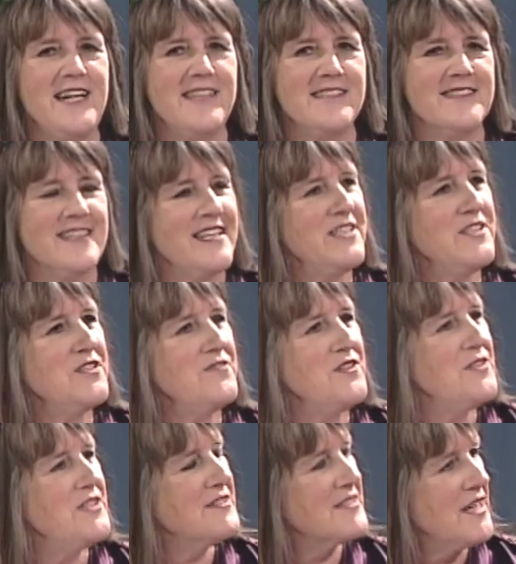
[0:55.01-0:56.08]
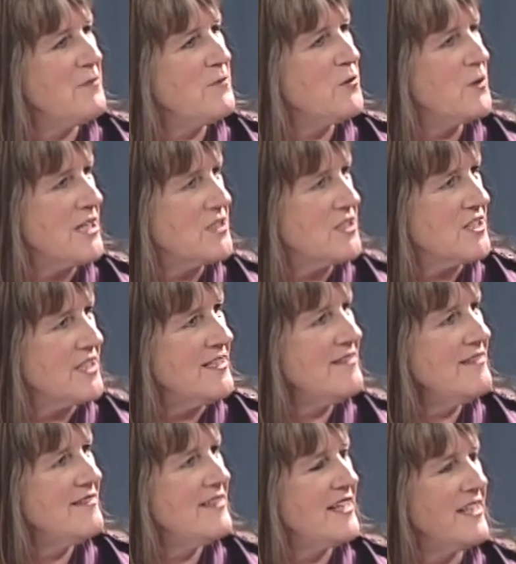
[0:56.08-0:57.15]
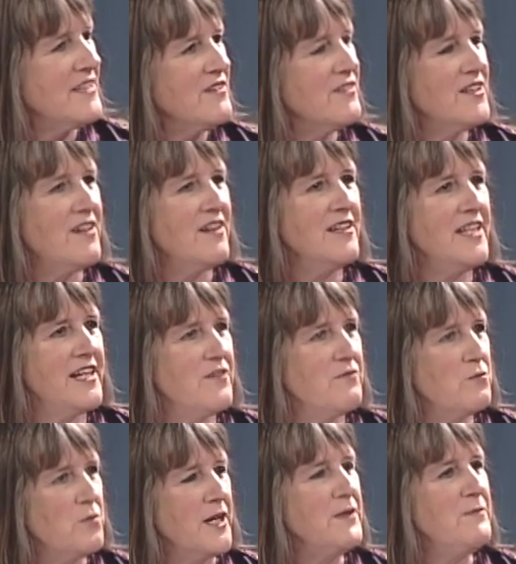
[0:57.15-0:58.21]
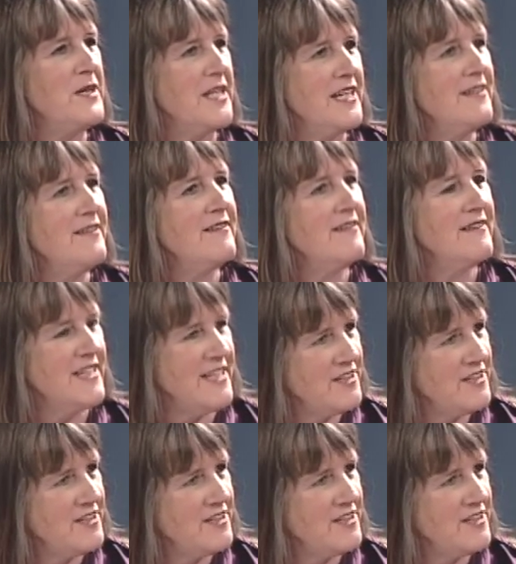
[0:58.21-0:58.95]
ask each of you the same question, and you'll all have 1 minute.